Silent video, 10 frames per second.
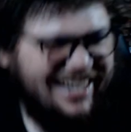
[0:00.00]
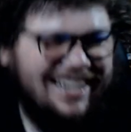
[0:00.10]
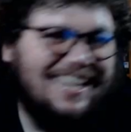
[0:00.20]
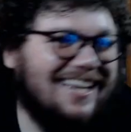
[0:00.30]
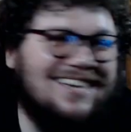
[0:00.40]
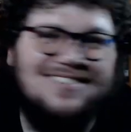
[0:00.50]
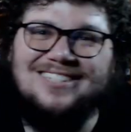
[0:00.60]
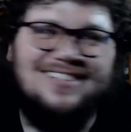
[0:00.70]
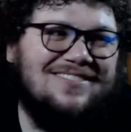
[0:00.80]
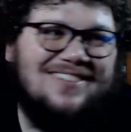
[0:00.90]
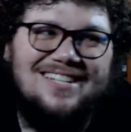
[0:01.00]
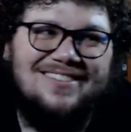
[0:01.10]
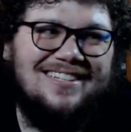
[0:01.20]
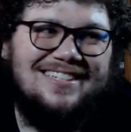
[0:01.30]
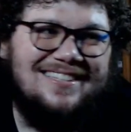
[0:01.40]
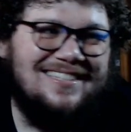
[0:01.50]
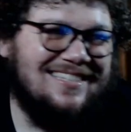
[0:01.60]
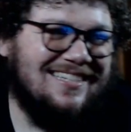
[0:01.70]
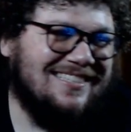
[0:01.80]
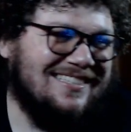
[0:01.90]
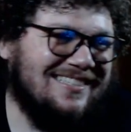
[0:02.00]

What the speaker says: can't keep a straight face while I do these things.